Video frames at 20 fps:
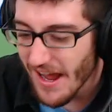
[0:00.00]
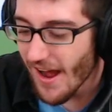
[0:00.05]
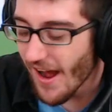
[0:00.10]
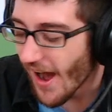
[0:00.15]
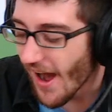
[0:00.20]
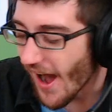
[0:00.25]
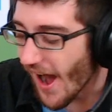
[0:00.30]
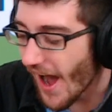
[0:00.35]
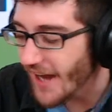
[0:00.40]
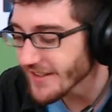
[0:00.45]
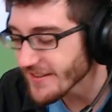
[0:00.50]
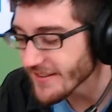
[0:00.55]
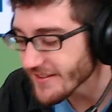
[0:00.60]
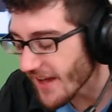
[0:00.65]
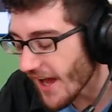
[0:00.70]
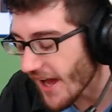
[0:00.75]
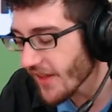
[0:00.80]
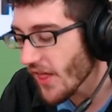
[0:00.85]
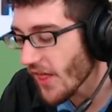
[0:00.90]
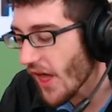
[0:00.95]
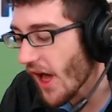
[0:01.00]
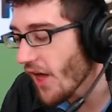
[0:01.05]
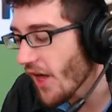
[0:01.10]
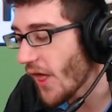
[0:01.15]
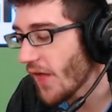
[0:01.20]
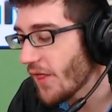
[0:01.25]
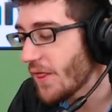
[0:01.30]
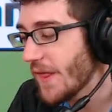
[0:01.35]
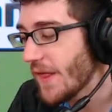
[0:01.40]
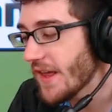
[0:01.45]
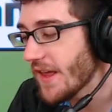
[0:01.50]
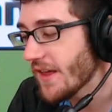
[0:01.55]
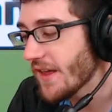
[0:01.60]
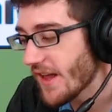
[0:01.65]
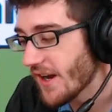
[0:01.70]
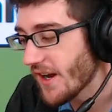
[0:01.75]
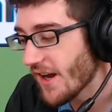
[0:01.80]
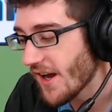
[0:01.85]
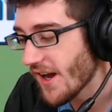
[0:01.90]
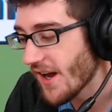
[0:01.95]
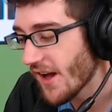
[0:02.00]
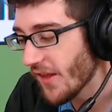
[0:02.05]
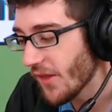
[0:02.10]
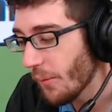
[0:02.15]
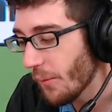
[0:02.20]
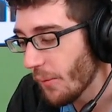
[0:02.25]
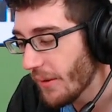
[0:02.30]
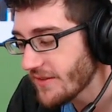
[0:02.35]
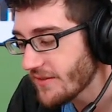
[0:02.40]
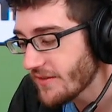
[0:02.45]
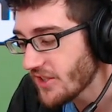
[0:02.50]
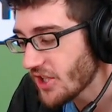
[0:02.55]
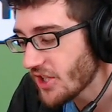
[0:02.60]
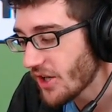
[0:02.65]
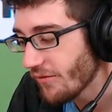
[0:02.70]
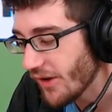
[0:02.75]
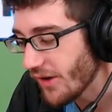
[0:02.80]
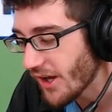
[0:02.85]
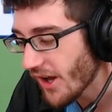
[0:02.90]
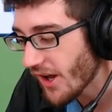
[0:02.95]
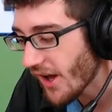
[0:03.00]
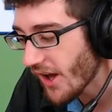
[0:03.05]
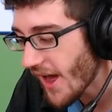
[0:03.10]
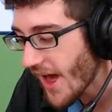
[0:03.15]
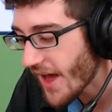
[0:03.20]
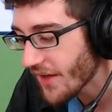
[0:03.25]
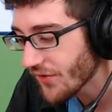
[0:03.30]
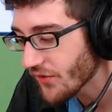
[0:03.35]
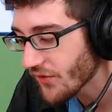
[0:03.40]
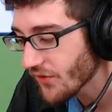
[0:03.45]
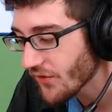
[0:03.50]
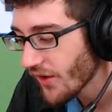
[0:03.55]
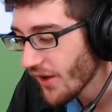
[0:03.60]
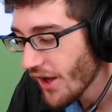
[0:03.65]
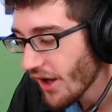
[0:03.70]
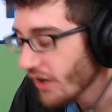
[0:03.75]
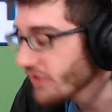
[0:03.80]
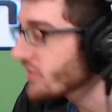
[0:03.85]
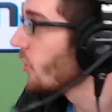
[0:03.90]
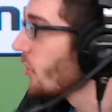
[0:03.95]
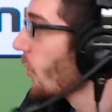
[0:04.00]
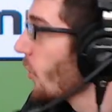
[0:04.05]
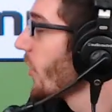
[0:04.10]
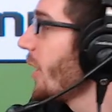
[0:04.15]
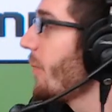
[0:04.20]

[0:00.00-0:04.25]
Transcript: I think that the PlayStation Vita has a sordid